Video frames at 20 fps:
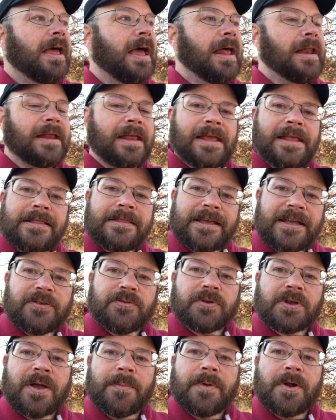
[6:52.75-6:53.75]
And again, thanks
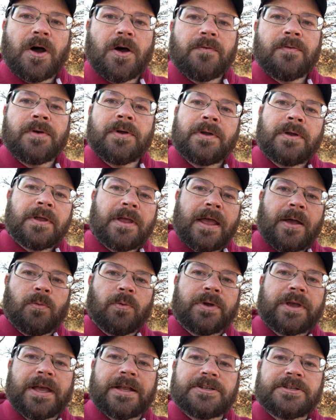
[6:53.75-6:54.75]
for coming over, and
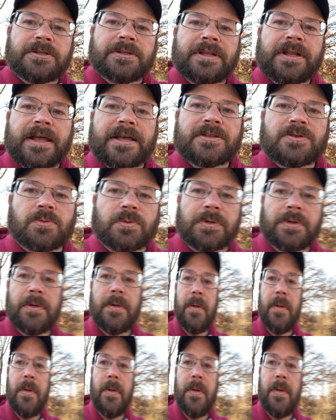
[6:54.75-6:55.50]
we'll catch you on the next one.